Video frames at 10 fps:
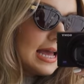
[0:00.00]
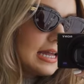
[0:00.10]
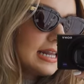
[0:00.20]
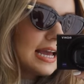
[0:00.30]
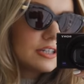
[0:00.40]

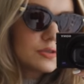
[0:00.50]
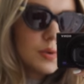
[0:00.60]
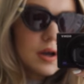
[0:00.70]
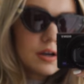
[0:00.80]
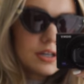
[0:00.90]
And yeah, just
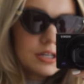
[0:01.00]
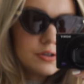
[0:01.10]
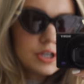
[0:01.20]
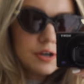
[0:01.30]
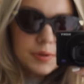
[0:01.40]
work on
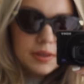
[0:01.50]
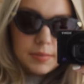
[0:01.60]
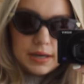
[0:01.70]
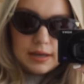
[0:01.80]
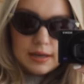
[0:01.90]
YouTube at the
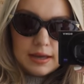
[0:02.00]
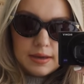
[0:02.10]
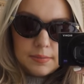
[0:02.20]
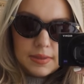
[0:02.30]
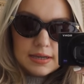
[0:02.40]
minute.
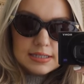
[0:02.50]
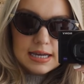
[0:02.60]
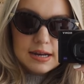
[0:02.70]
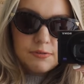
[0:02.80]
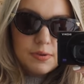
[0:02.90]
Um, that's
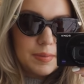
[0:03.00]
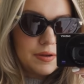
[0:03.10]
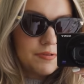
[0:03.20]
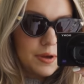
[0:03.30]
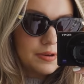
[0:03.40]
kind of where my
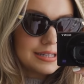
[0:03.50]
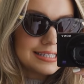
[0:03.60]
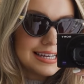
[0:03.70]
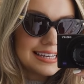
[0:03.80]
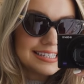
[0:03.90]

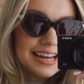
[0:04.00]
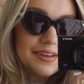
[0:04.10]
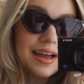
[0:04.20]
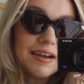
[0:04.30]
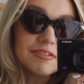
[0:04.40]
focus is now
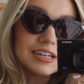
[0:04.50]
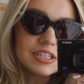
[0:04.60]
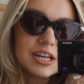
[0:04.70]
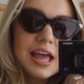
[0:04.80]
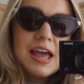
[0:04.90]
that I've
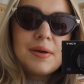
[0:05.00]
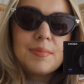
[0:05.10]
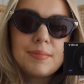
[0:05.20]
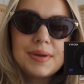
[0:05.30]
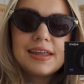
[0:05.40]
reached
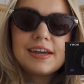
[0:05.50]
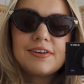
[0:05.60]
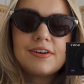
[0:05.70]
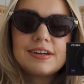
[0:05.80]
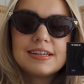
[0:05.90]
my
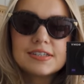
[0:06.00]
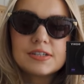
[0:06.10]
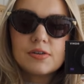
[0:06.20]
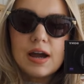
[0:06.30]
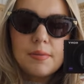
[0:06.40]
million on
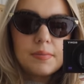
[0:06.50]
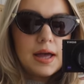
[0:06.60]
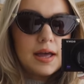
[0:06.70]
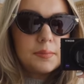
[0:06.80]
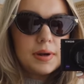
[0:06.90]
Instagram.
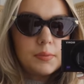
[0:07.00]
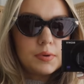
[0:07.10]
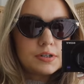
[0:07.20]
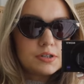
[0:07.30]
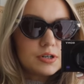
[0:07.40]
Um, I
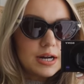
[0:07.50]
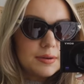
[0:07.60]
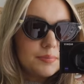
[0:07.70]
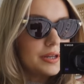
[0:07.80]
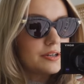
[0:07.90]
want to try
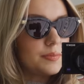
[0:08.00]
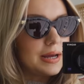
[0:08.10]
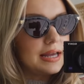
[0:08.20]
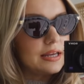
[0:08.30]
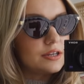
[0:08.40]
and build up
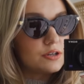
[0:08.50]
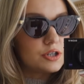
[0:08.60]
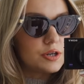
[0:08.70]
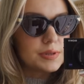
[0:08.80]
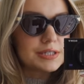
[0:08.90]
my
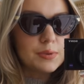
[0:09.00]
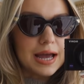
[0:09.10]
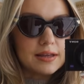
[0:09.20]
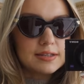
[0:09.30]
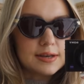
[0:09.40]
YouTube as
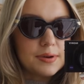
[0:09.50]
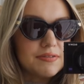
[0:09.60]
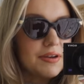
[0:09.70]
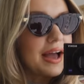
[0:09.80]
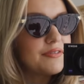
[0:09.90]
well. So
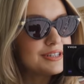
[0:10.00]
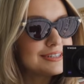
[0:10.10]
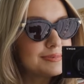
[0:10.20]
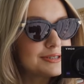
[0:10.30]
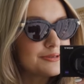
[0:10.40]
if you haven't
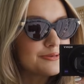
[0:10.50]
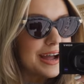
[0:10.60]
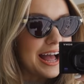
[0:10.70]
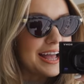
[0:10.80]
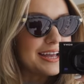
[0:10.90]

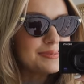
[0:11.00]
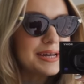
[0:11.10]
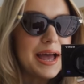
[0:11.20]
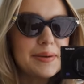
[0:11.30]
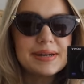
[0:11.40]
subscribed,
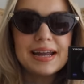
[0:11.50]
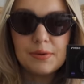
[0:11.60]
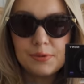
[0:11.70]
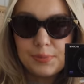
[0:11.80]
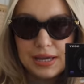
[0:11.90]
um,
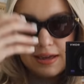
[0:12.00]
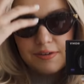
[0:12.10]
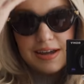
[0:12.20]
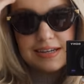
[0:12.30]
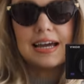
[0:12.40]
now would be a
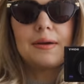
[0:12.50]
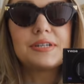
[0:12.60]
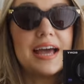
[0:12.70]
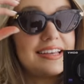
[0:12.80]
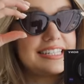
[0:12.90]
great time
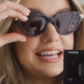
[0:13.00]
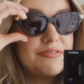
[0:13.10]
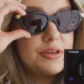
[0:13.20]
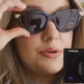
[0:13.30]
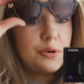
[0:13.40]
to ask
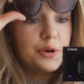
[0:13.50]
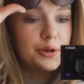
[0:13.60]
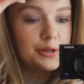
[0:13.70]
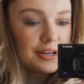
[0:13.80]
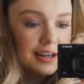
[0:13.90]
if you
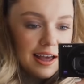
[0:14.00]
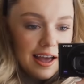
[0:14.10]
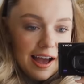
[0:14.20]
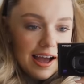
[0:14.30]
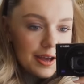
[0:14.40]
could.
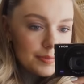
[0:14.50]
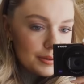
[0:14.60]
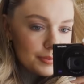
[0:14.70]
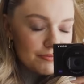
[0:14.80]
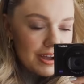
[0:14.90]
Um,
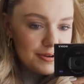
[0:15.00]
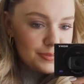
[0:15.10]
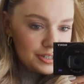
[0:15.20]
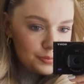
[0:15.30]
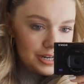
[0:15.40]
it'd be very
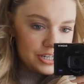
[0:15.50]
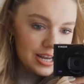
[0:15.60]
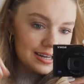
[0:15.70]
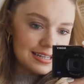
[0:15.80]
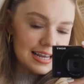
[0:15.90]
much
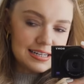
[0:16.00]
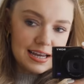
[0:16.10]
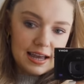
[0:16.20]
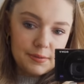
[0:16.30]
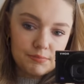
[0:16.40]
appreciated.
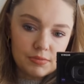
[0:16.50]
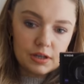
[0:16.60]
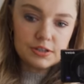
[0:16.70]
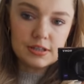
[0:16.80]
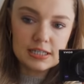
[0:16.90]
Um,
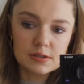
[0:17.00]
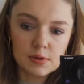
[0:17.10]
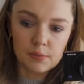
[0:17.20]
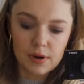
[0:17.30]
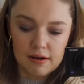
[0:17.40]
so this is
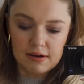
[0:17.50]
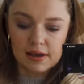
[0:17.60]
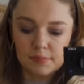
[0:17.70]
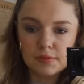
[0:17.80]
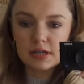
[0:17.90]
what I'm
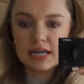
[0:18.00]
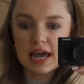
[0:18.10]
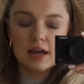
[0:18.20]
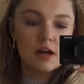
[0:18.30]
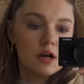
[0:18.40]
wearing.
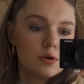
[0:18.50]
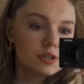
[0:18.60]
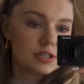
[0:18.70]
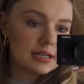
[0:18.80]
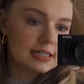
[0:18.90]
Monday, we're
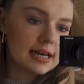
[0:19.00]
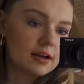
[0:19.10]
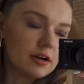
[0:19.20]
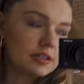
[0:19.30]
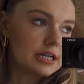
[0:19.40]
just gonna take
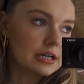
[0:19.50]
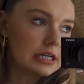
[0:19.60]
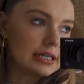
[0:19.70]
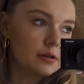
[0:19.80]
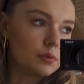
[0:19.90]
Ottie on a
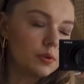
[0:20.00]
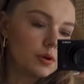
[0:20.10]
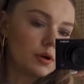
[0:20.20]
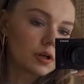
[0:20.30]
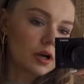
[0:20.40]
little
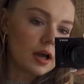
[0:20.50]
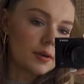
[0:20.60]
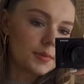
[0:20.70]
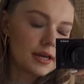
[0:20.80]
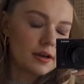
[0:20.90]
walk.
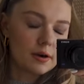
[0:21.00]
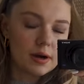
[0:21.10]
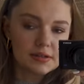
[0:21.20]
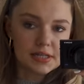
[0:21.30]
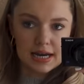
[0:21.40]
Um, he can go
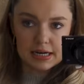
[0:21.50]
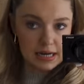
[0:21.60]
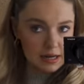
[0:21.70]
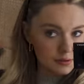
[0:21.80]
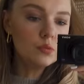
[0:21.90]
outside
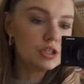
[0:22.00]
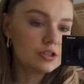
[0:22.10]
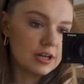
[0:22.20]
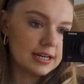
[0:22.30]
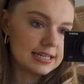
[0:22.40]
now. We're
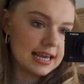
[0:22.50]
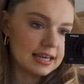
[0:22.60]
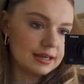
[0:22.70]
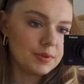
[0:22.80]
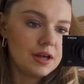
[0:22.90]
just trying to take
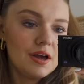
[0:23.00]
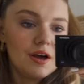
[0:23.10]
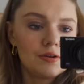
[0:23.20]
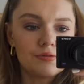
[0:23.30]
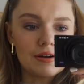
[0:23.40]
him
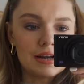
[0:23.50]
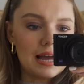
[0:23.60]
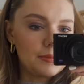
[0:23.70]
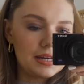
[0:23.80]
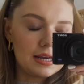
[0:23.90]
very,
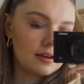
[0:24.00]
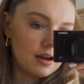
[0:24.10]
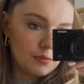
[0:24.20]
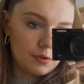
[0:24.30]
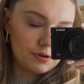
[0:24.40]
I mean, he
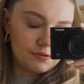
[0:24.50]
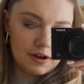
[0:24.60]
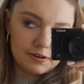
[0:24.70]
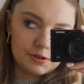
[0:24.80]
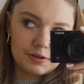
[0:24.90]
can't walk
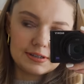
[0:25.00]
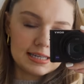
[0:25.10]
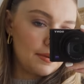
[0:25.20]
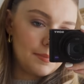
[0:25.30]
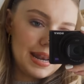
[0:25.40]
far at all, it's
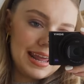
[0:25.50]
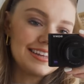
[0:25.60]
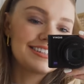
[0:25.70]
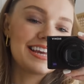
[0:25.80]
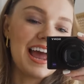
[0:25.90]
like minutes.